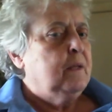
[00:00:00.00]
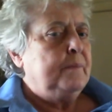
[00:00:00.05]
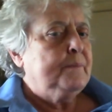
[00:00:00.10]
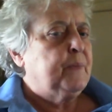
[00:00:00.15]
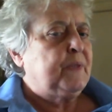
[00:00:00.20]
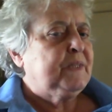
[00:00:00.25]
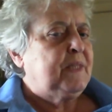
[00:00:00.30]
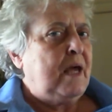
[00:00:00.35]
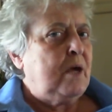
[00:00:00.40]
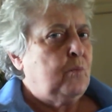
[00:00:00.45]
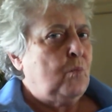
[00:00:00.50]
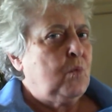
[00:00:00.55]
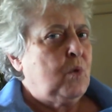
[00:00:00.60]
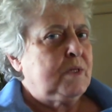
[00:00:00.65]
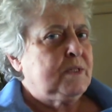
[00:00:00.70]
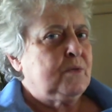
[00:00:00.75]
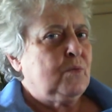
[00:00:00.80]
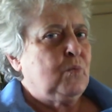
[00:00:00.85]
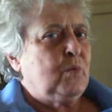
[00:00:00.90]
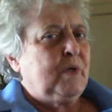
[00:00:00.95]
But that
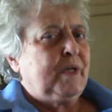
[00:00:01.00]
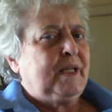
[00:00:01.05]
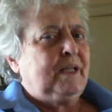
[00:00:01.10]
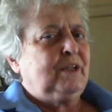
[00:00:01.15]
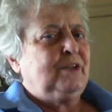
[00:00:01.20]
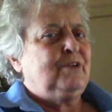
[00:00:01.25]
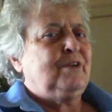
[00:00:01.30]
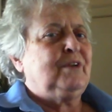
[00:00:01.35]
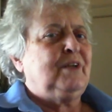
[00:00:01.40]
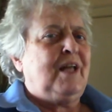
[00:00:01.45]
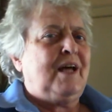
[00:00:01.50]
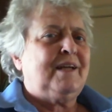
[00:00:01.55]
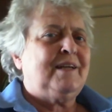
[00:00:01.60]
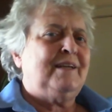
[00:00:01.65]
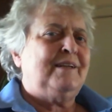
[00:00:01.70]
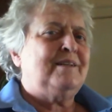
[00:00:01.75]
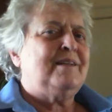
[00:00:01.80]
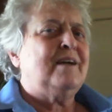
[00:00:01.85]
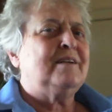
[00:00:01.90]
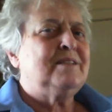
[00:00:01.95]
wasn't what it looked like
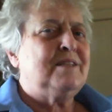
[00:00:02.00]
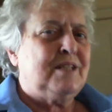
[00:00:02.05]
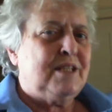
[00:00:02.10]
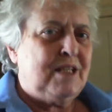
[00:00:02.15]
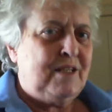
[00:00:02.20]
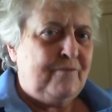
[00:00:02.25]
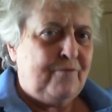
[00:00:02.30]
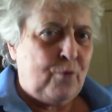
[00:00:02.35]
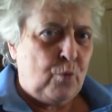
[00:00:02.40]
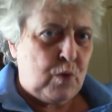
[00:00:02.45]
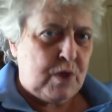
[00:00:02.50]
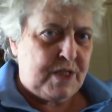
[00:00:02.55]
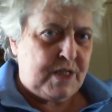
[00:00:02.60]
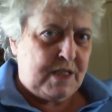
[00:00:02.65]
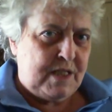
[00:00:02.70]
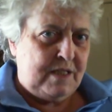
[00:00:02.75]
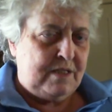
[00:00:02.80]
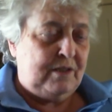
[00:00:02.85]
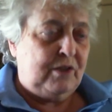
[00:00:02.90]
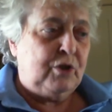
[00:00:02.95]
in
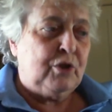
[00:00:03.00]
1914.